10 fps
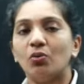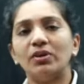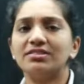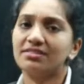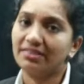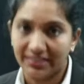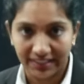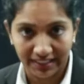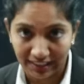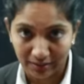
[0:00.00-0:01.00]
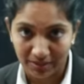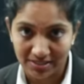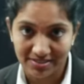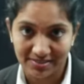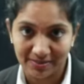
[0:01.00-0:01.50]
with certain
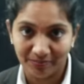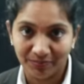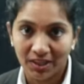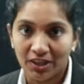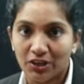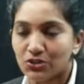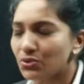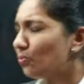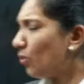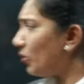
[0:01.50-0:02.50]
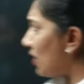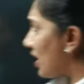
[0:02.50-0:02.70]
limits. So what do you